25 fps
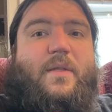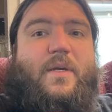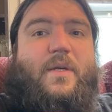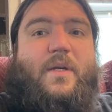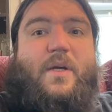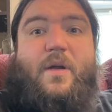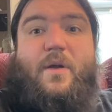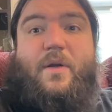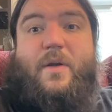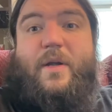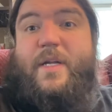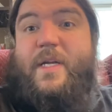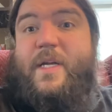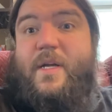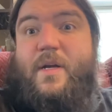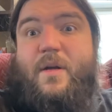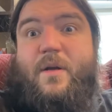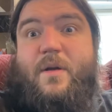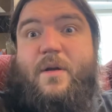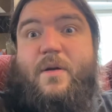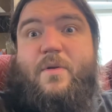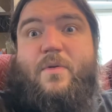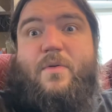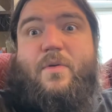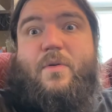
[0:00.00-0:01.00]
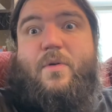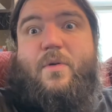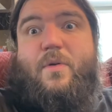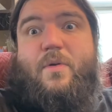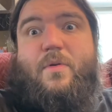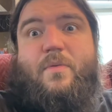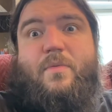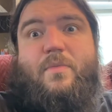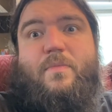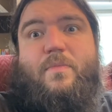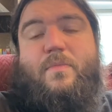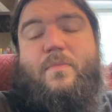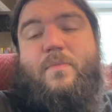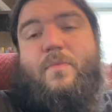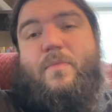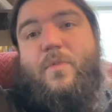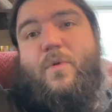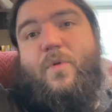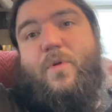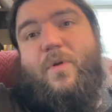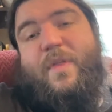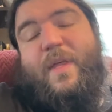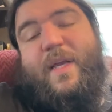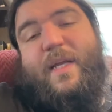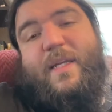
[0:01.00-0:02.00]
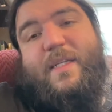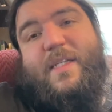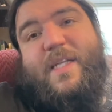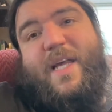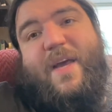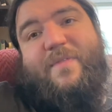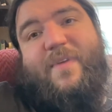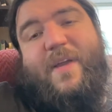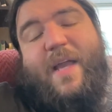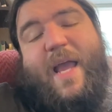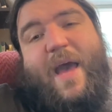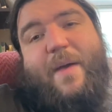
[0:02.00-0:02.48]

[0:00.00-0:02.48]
current year or things having